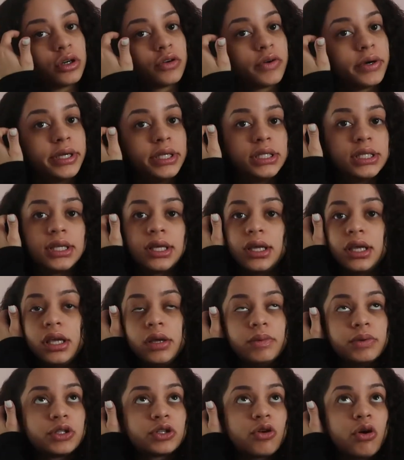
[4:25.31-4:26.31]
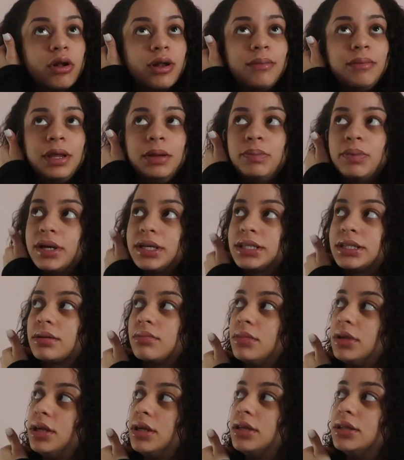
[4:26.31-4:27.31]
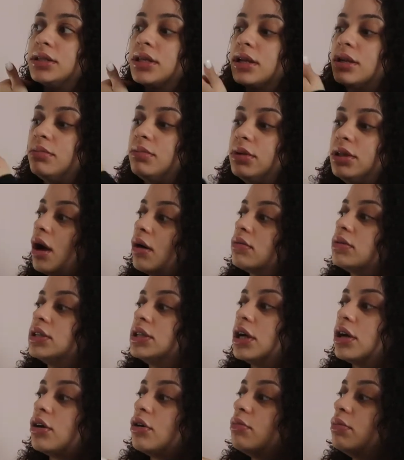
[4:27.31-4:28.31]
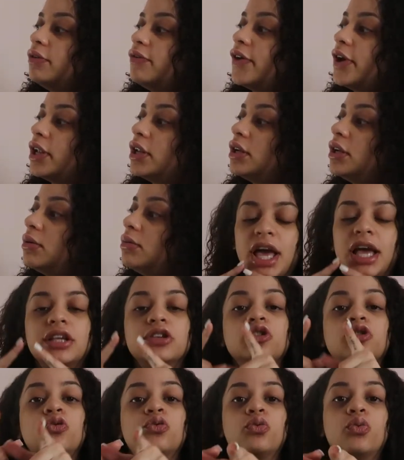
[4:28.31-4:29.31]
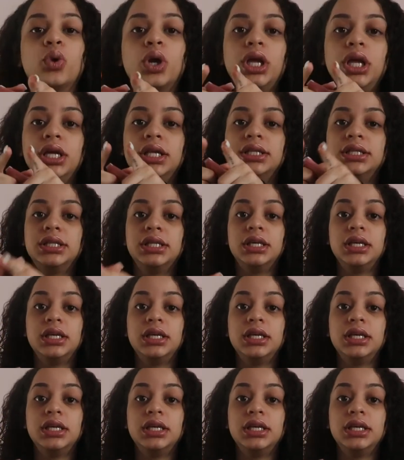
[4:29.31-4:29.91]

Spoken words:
Crazy. He was calling me, pressing me, telling me I was not gonna be validated. That's crazy.